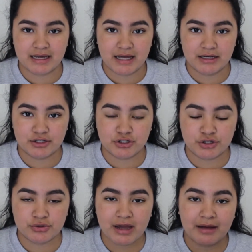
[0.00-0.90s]
and to
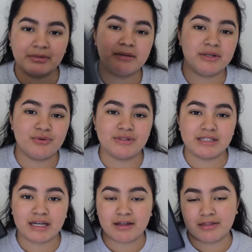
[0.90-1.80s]
do that I'm going to be
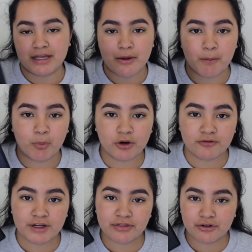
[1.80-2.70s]
using the Morphe